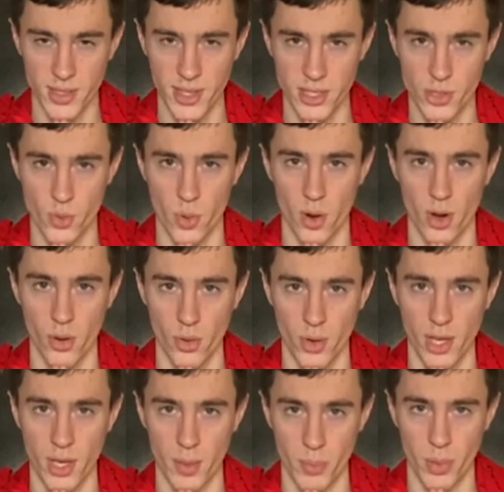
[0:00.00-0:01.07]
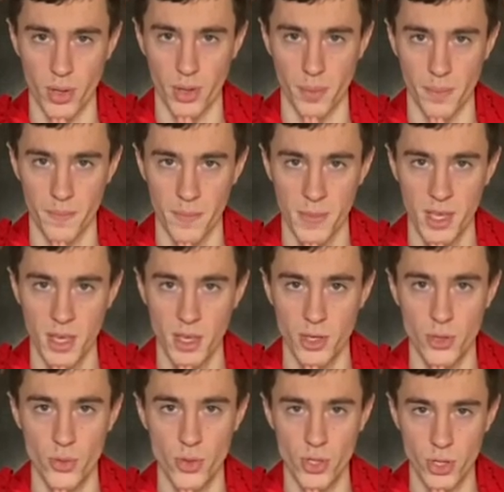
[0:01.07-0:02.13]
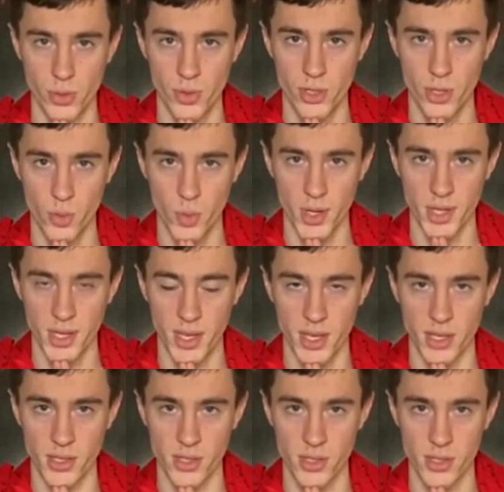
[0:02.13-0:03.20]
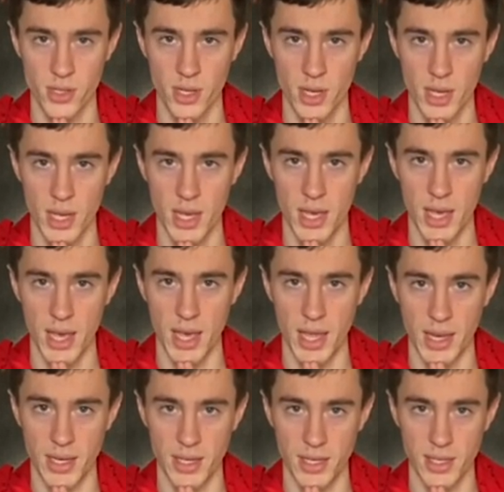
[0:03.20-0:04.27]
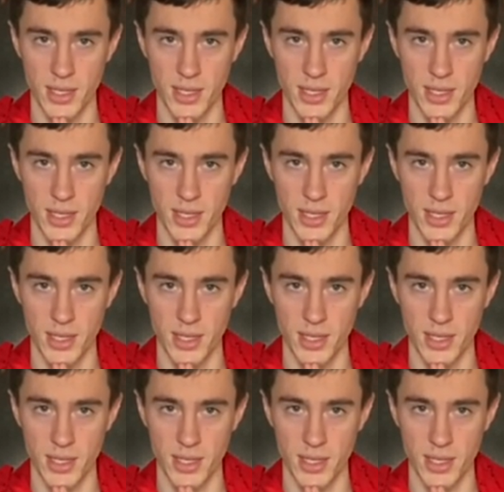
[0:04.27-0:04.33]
that you are looking upon, you don't know what it is, and